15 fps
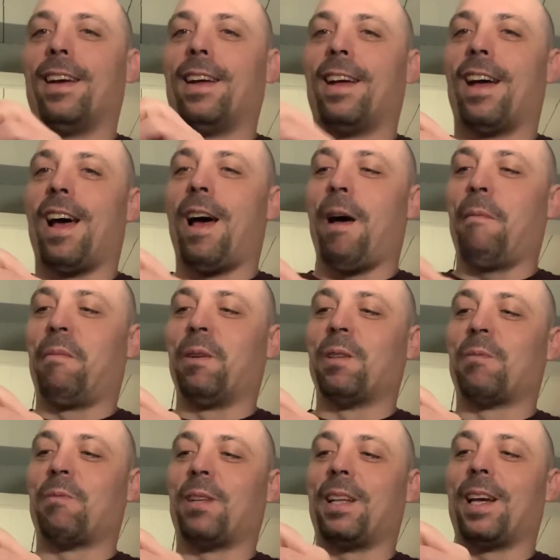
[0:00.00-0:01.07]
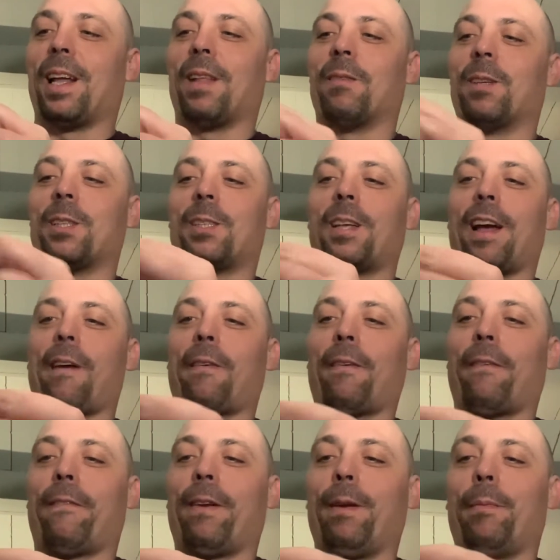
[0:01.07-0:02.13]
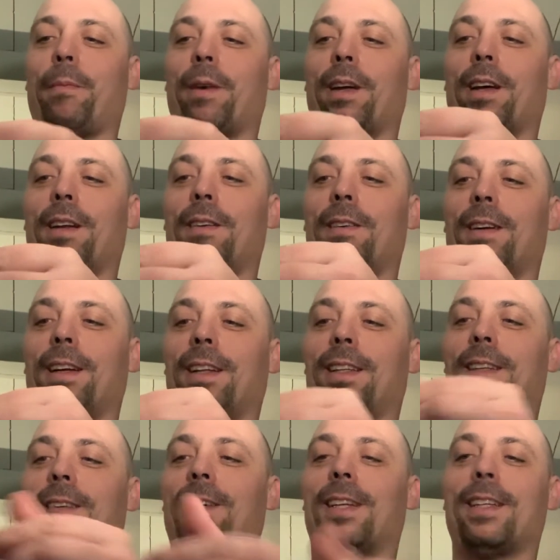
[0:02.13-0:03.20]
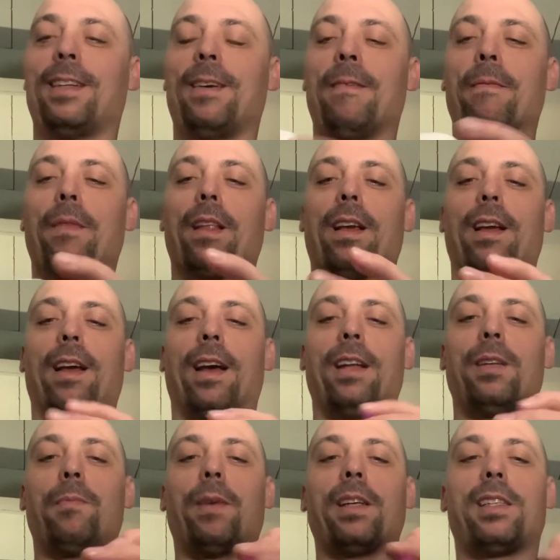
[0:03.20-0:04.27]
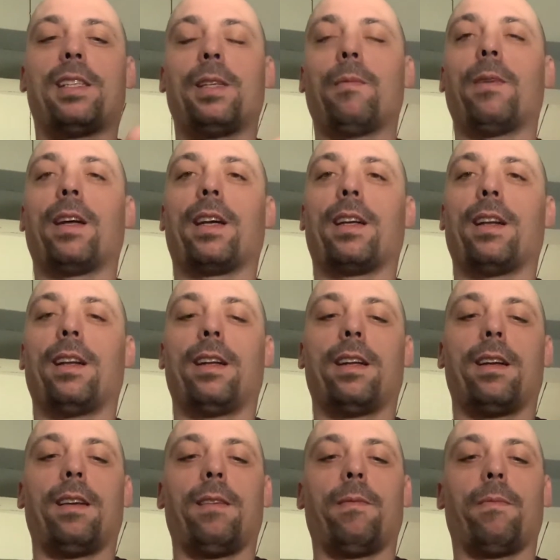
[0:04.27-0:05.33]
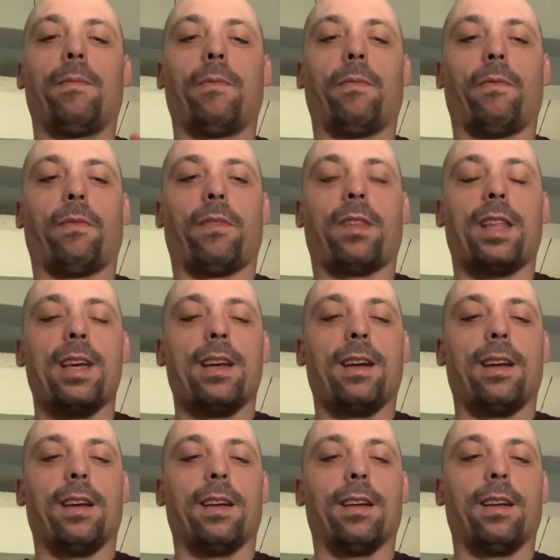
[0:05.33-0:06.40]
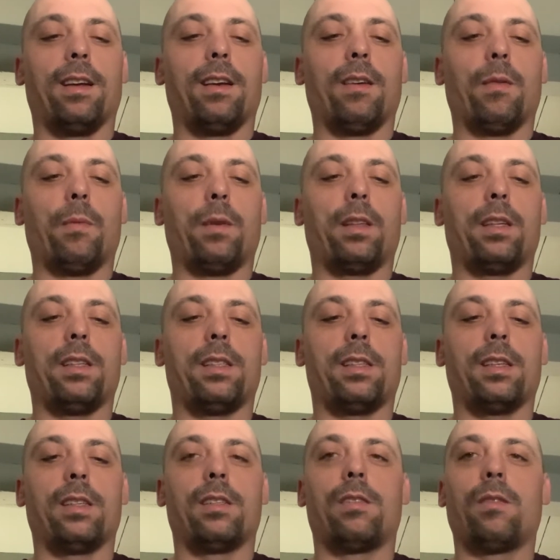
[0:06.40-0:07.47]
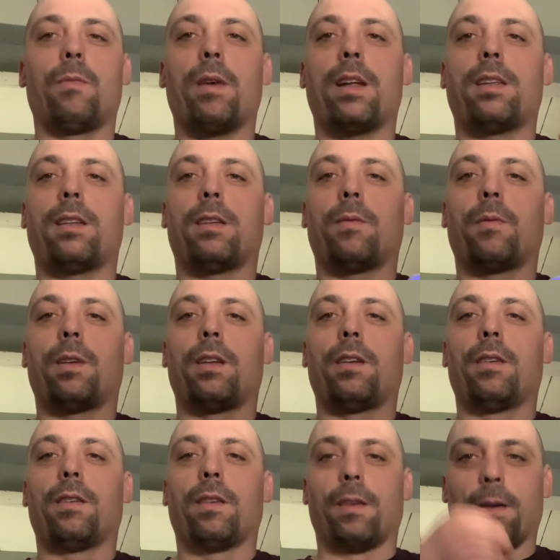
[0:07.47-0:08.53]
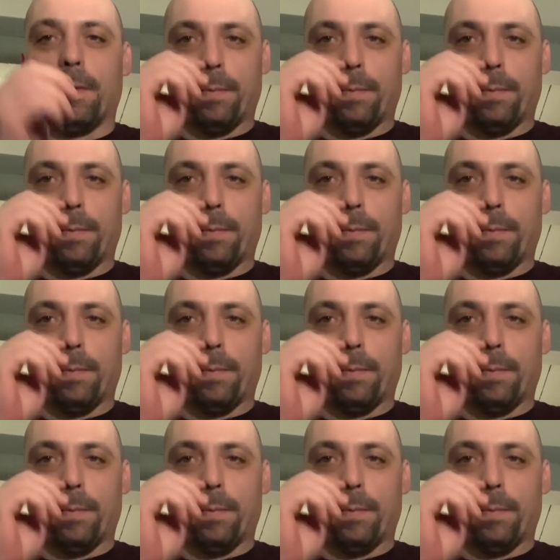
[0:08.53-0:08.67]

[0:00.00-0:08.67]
happens with the other ones. So you have to flip it 180 degrees. And this might seem like a little thing, you know, but these things do matter when you're,